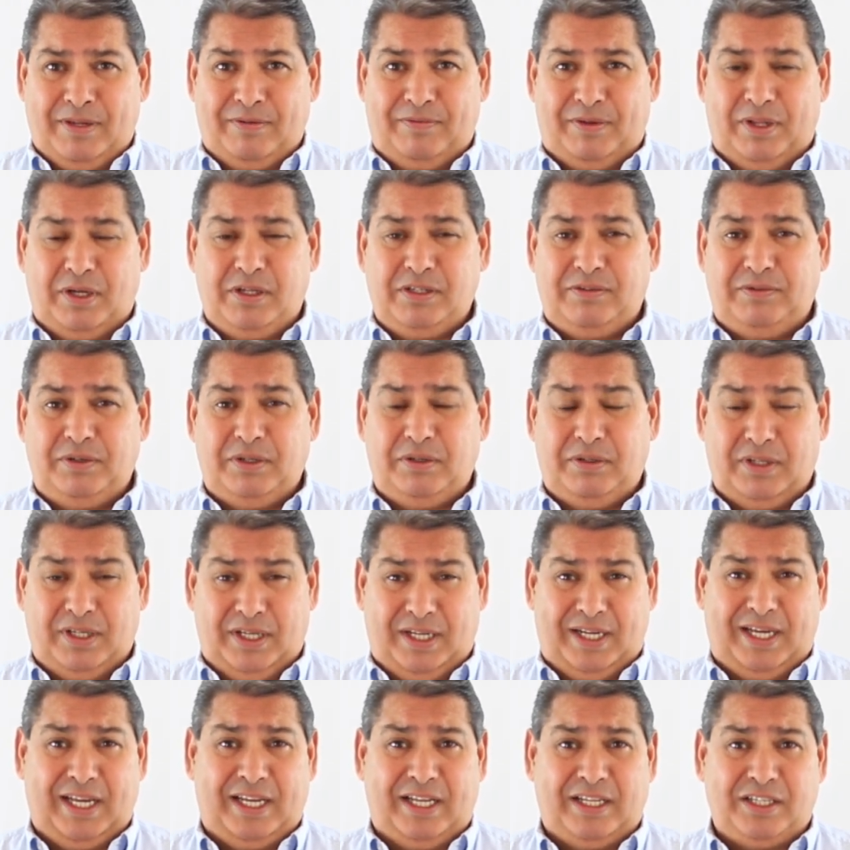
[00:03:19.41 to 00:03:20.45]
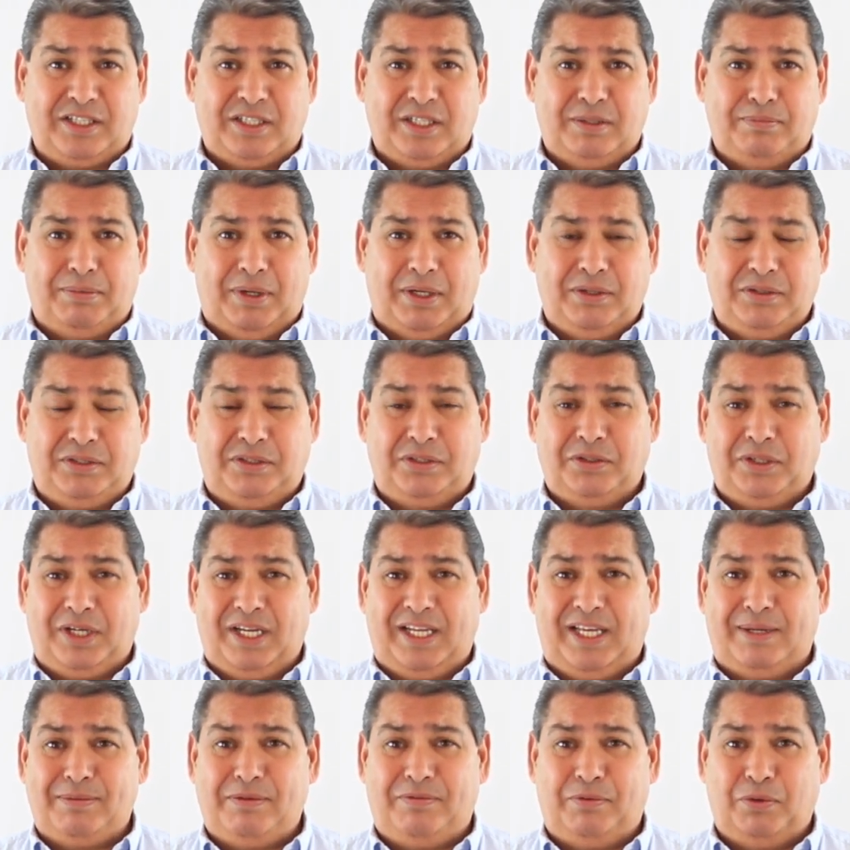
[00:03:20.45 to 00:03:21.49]
For those of you that are getting this in the post, you're
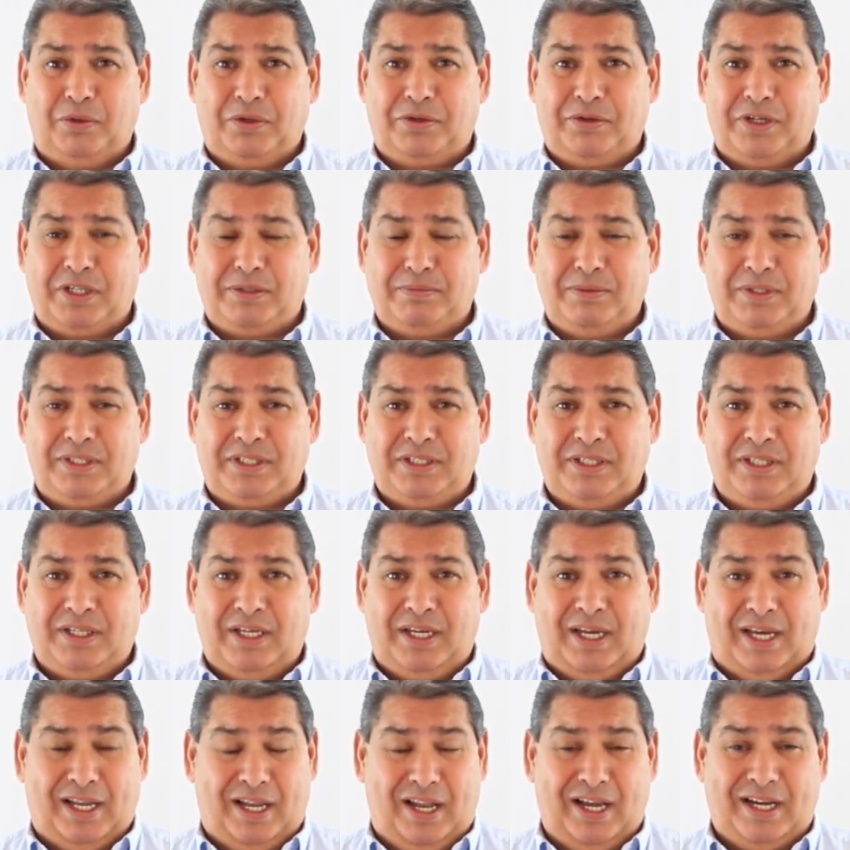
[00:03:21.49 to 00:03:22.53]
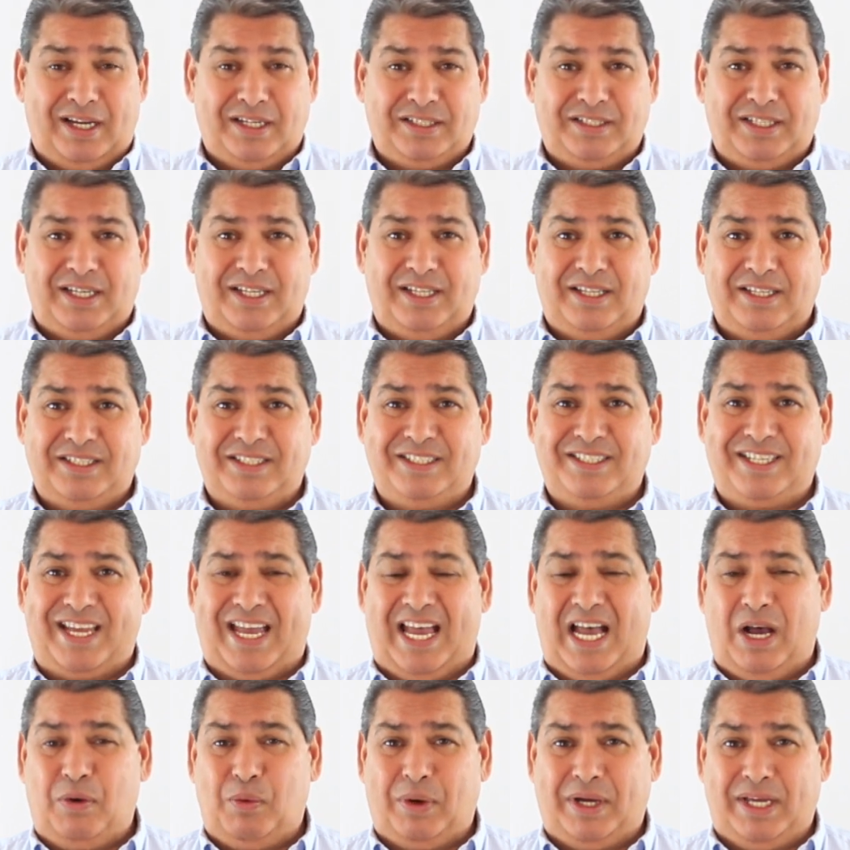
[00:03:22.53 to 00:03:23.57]
getting it before Christmas, and like I said, this is
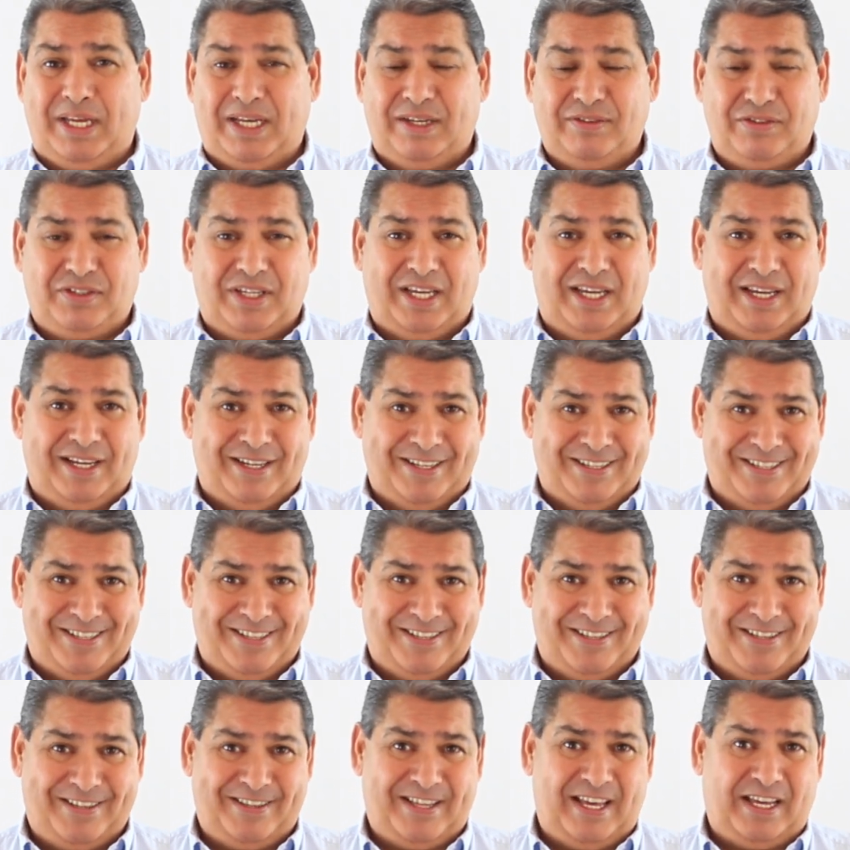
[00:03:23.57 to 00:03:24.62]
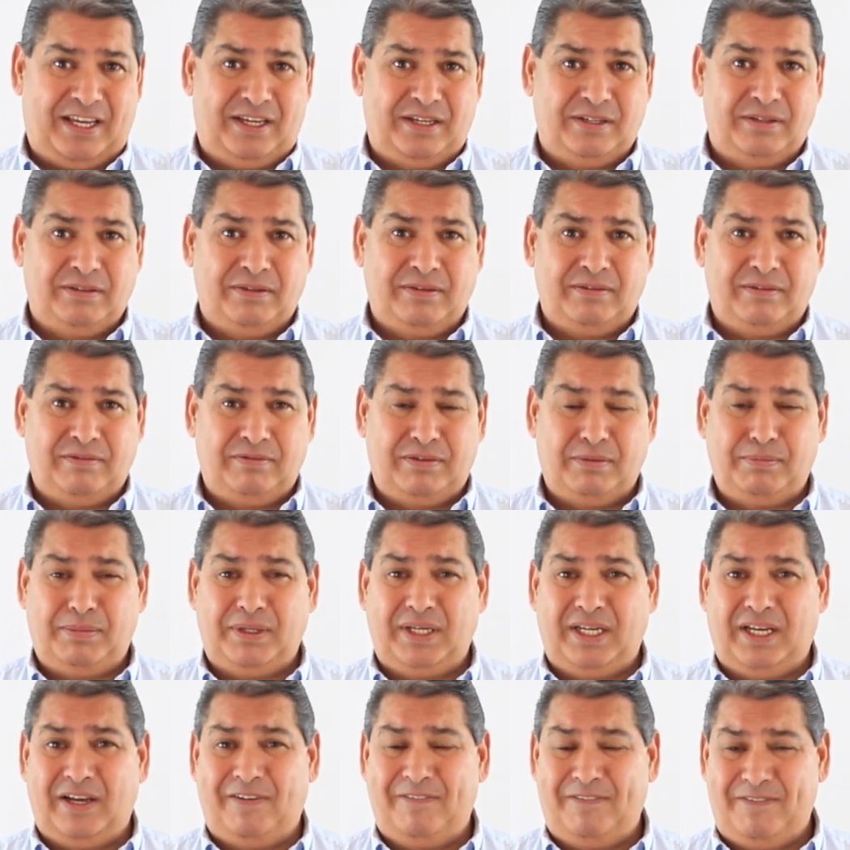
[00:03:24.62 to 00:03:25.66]
our way of saying thank you for
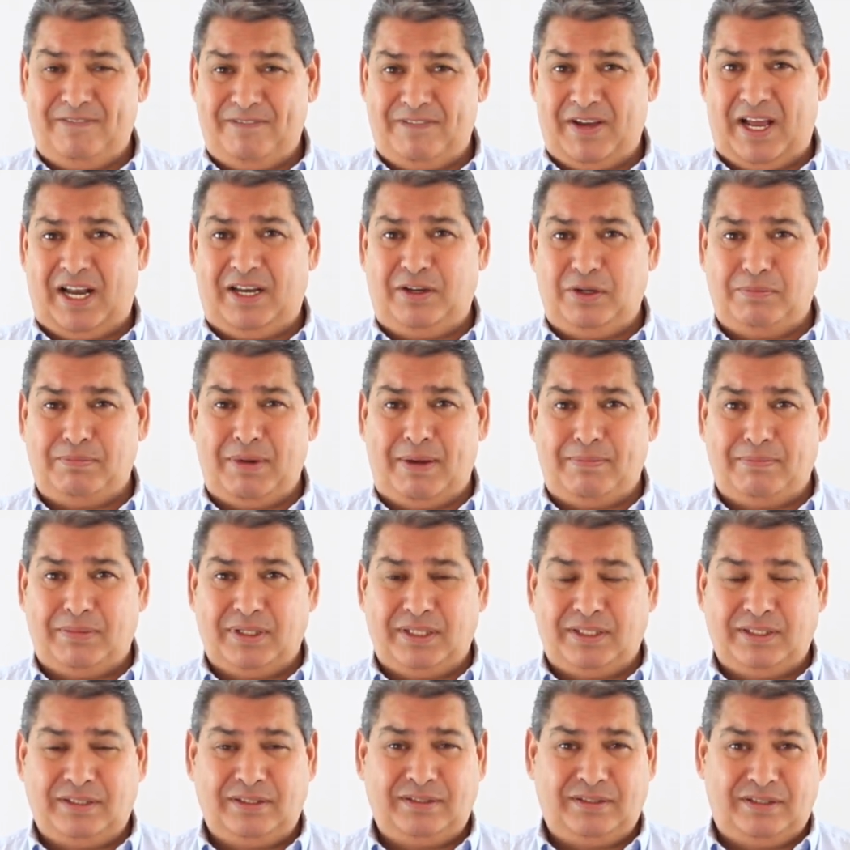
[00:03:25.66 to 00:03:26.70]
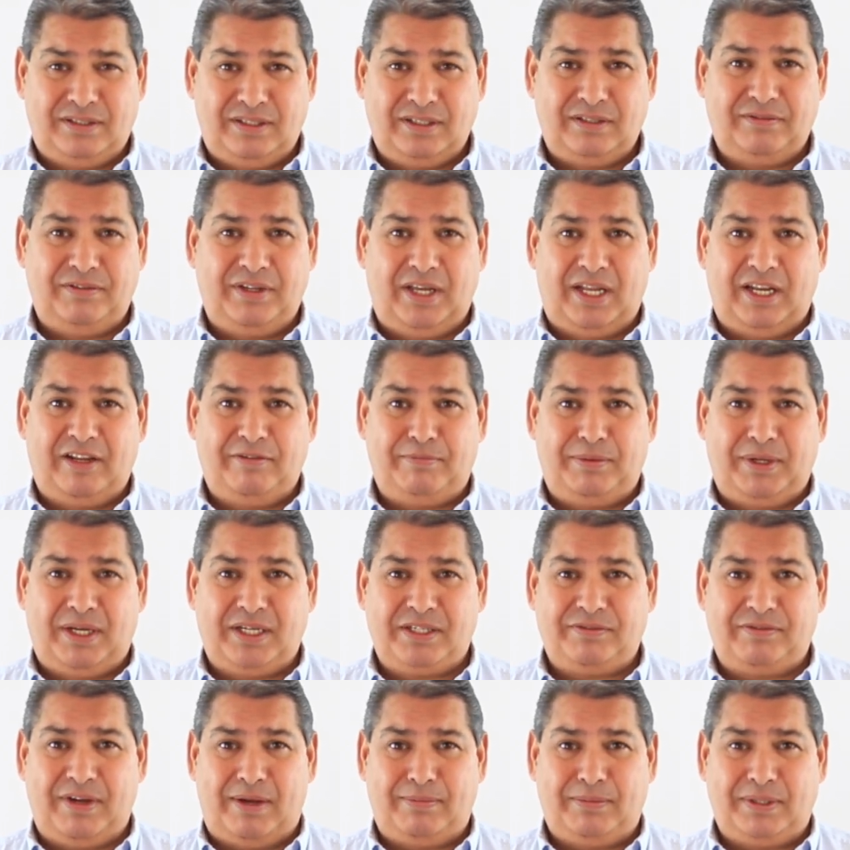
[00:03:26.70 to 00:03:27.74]
being a valued member of the
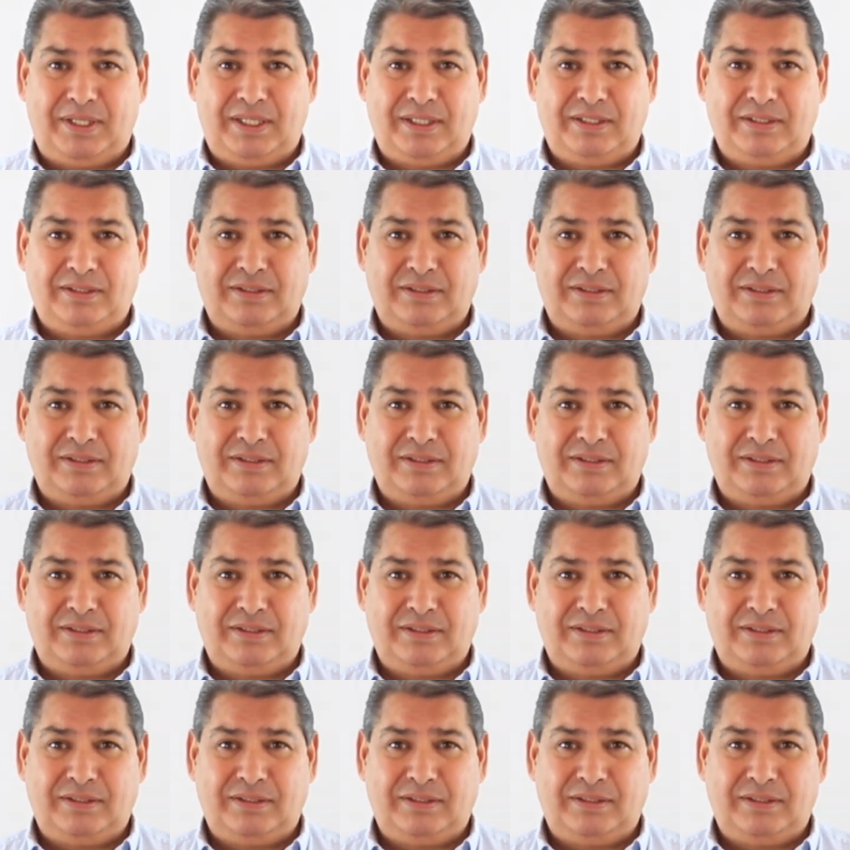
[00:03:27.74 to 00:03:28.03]
NFPS family.